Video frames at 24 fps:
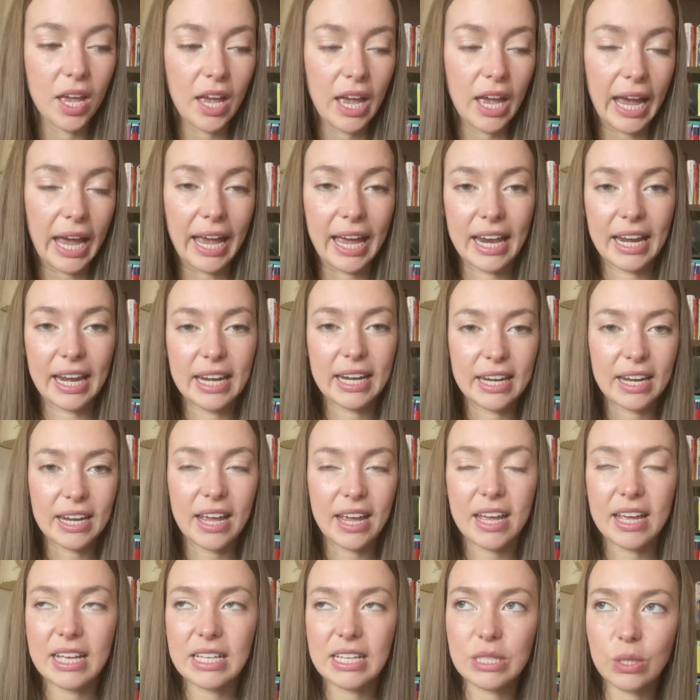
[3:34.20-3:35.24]
And
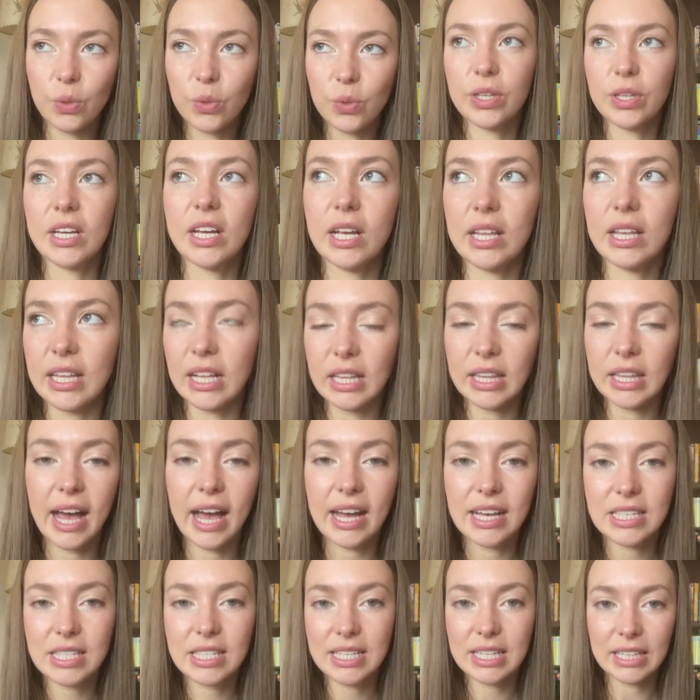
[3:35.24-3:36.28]
it's only in the
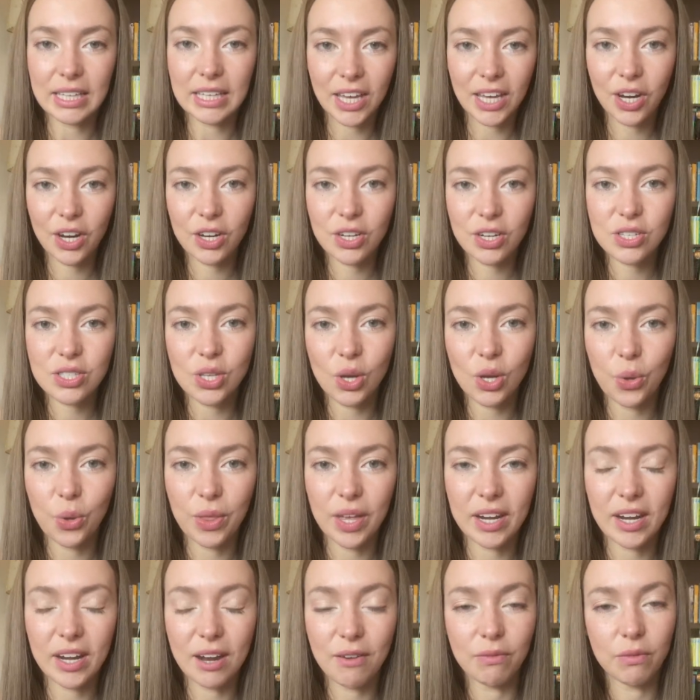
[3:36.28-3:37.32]
last year or so
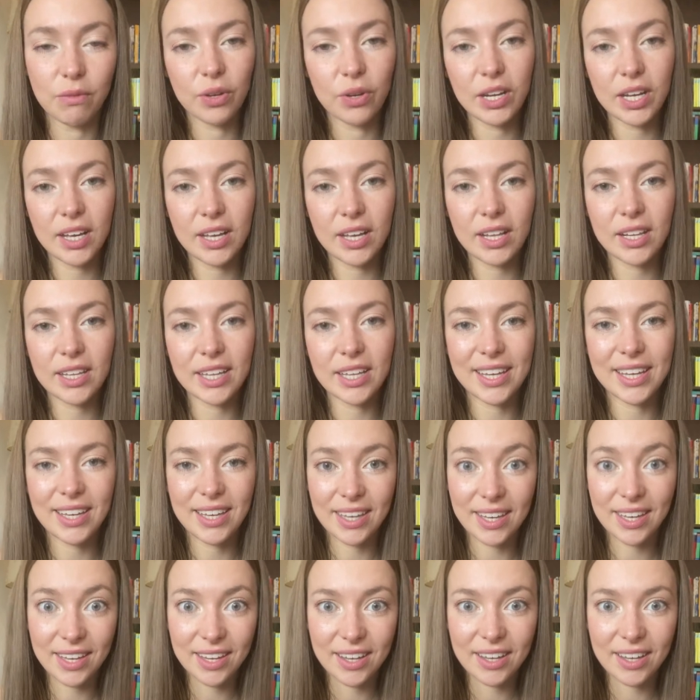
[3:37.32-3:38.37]
that I've really
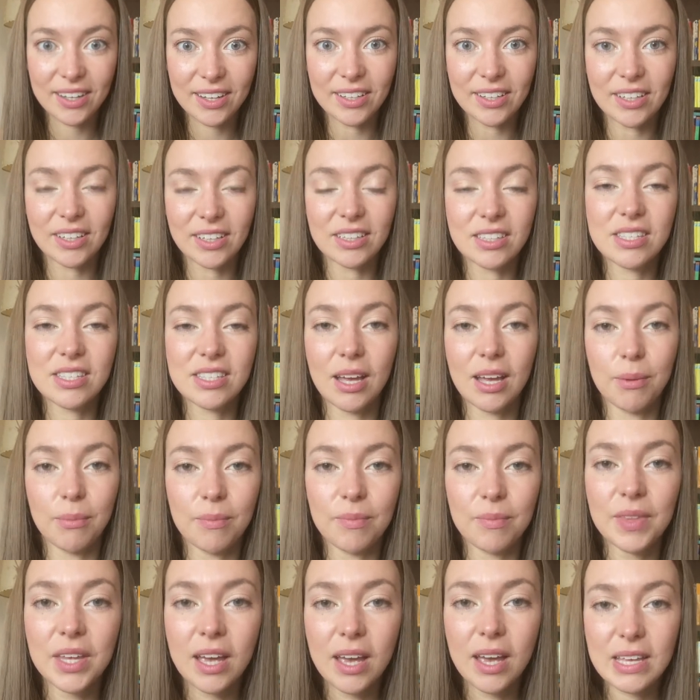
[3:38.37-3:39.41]
healed
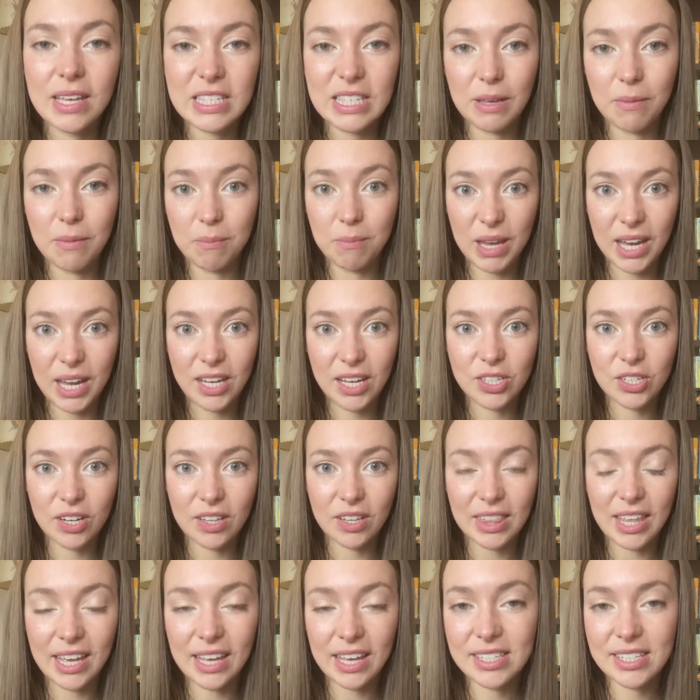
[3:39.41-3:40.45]
some major
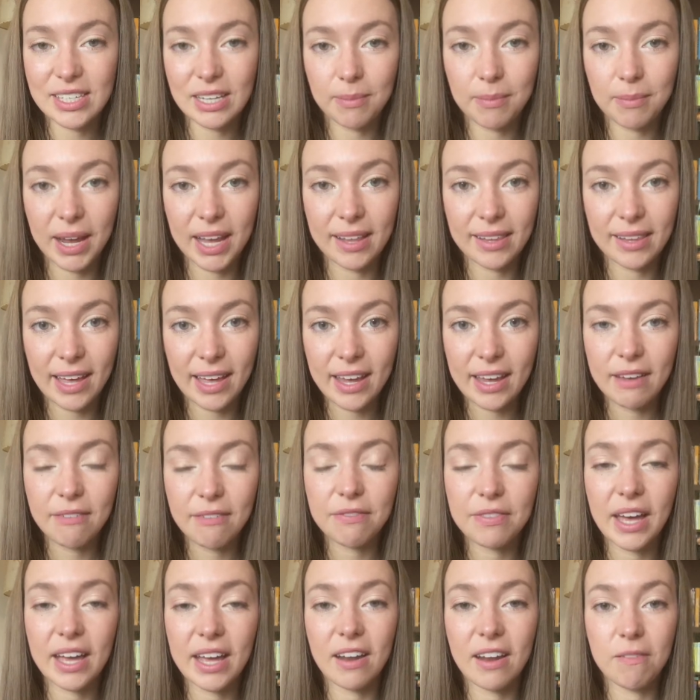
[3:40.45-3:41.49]
things in my life
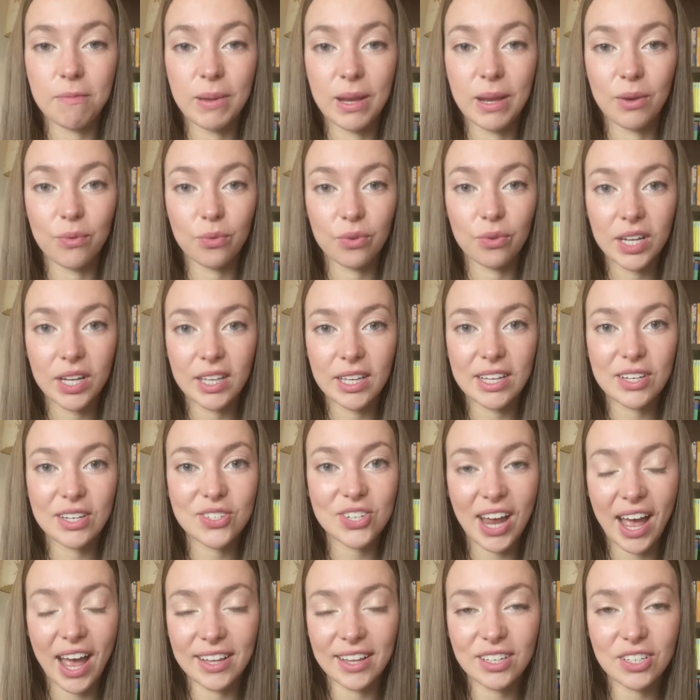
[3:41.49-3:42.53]
that have been really
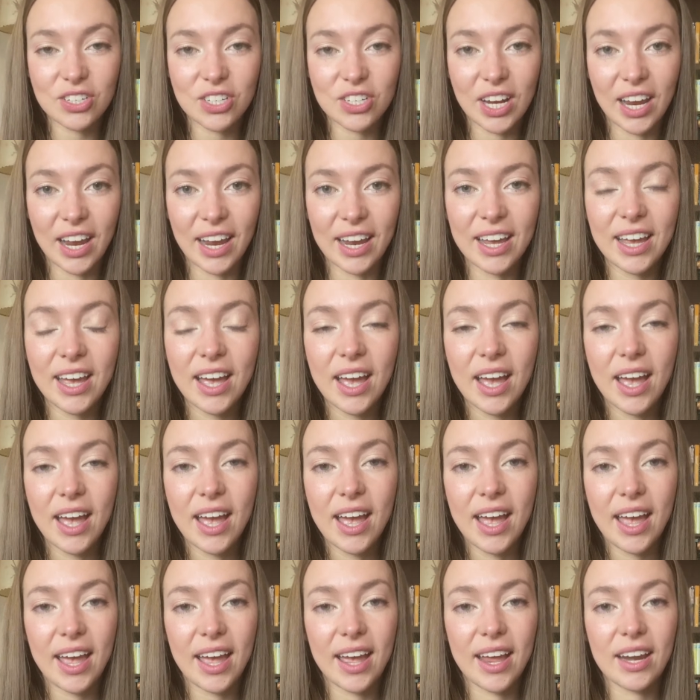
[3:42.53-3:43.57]
challenging.
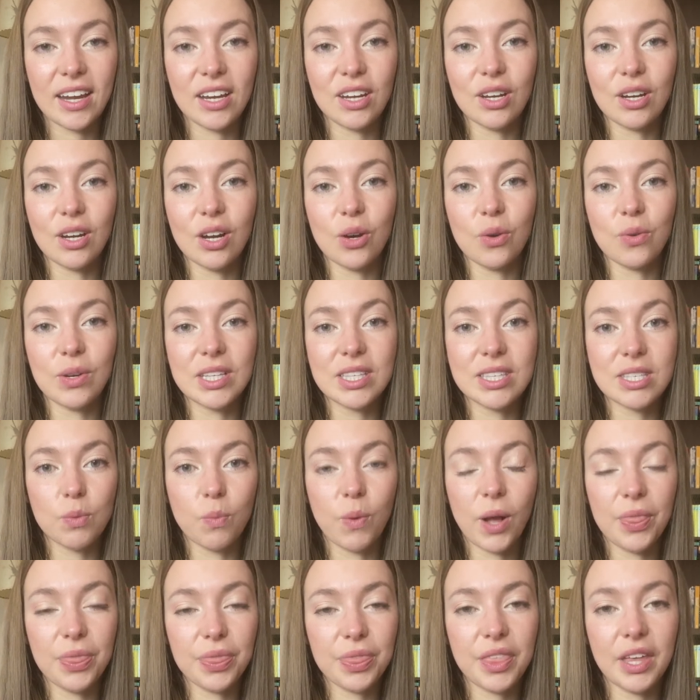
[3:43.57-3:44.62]
And it's
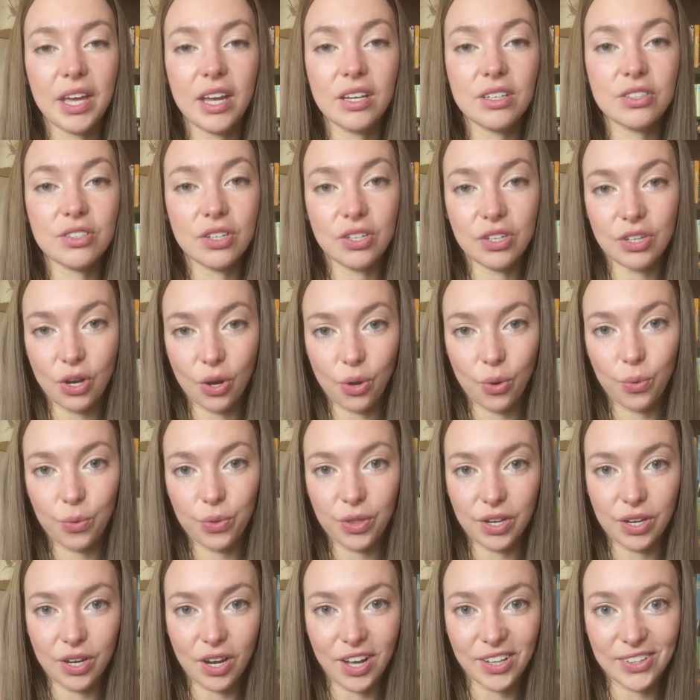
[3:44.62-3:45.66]
one thing to know the
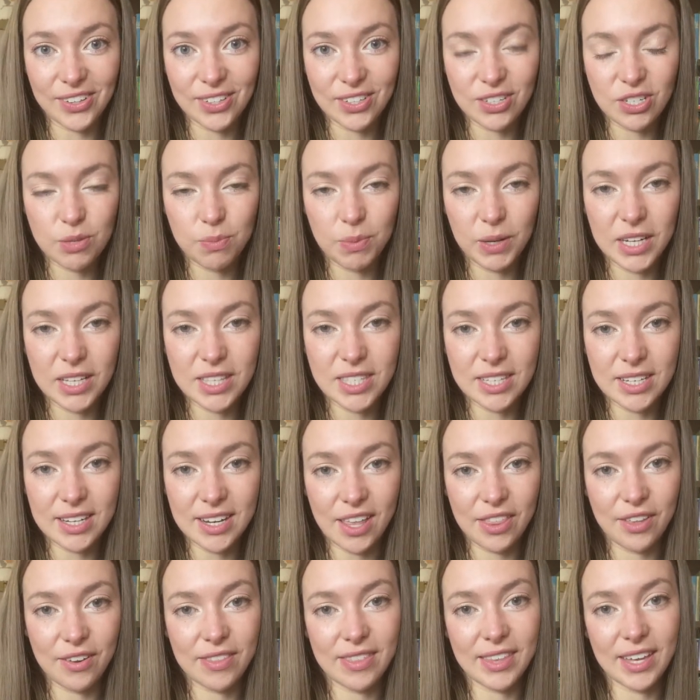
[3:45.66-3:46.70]
knowledge, but it's
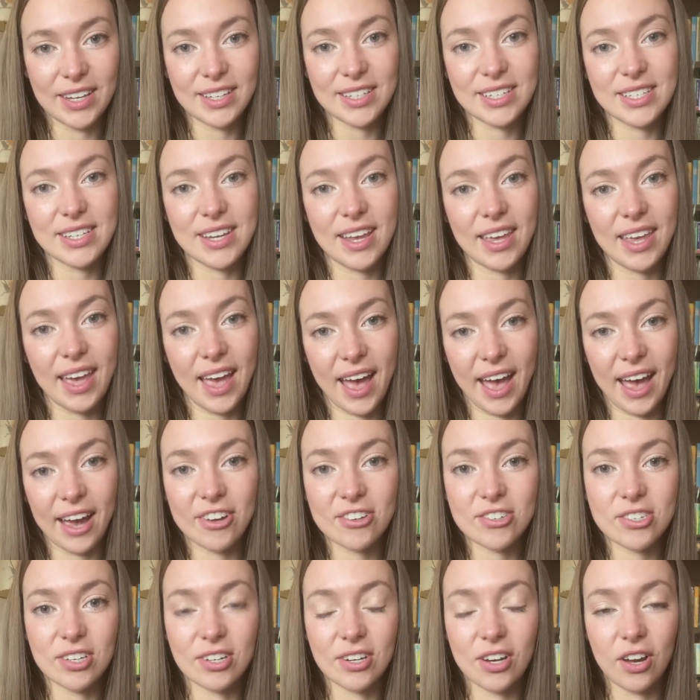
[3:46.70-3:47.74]
another thing to take
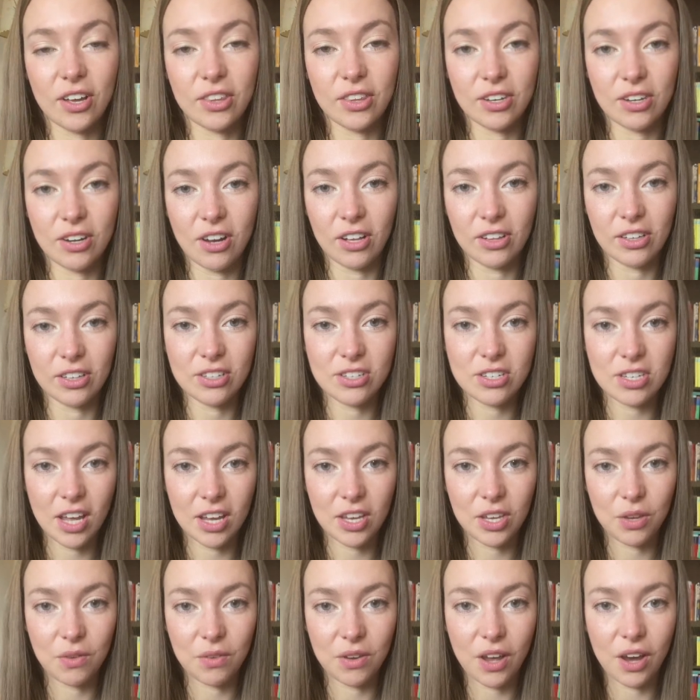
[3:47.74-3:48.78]
action on the knowledge that
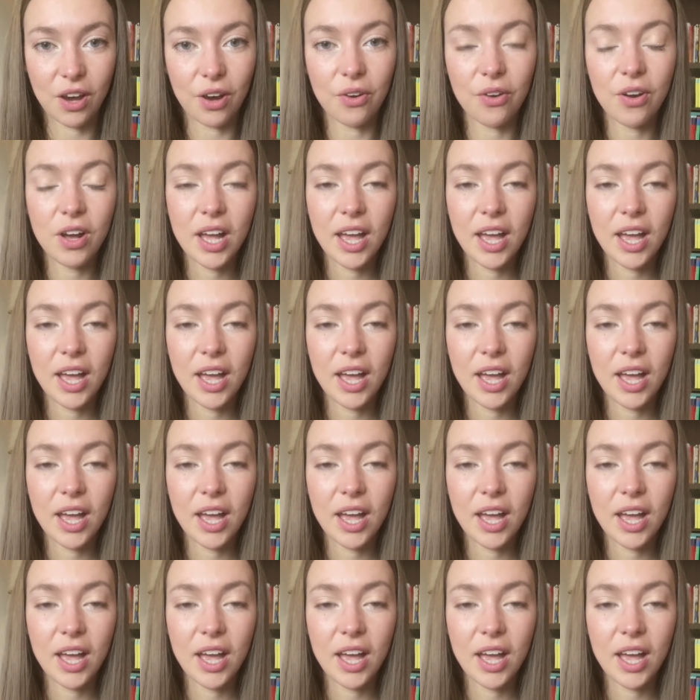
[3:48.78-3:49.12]
you know.